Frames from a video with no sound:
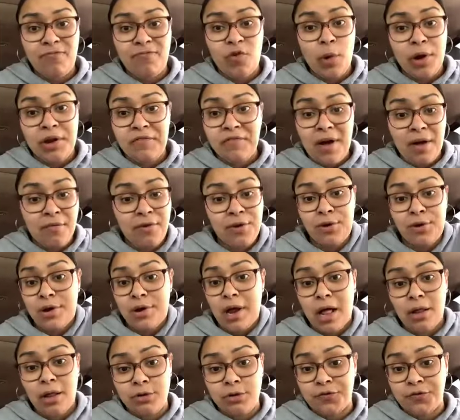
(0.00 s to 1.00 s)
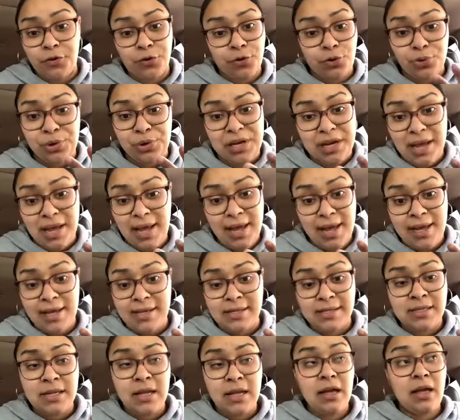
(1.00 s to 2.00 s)
$4500 for three
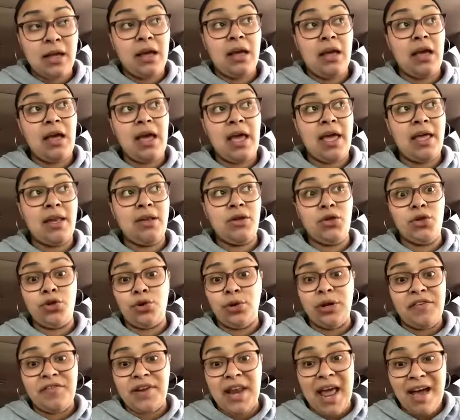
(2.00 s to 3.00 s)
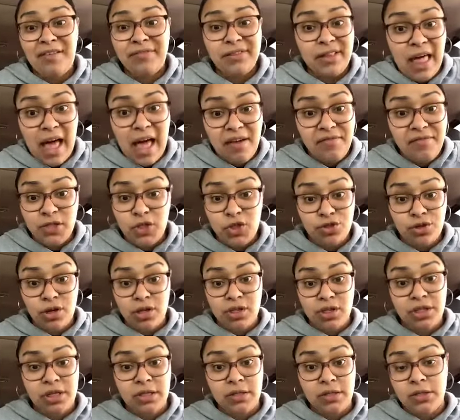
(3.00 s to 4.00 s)
days and you don't even have live
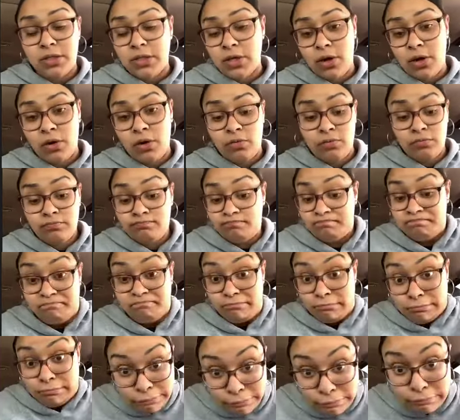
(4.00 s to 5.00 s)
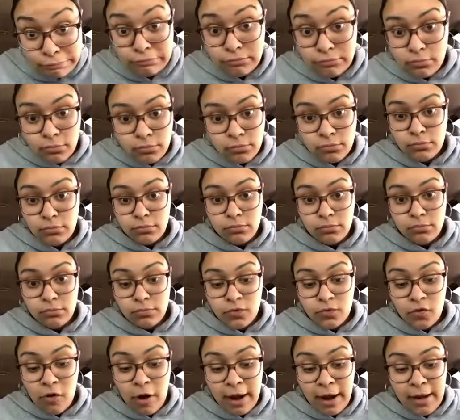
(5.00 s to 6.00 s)
instruction so
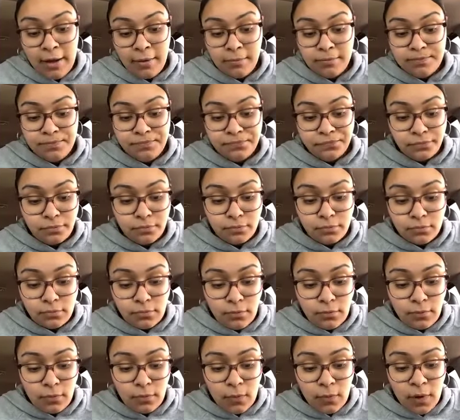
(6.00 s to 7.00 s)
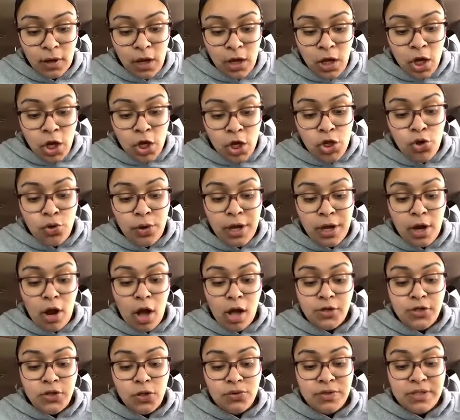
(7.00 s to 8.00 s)
right you can
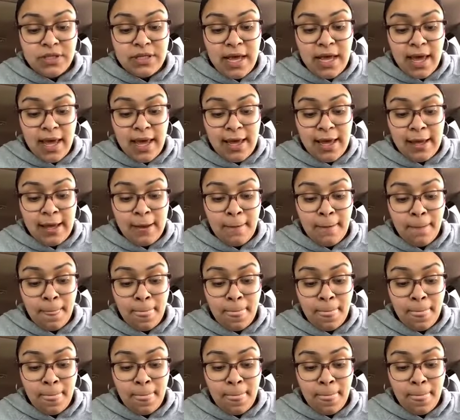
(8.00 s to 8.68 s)
also say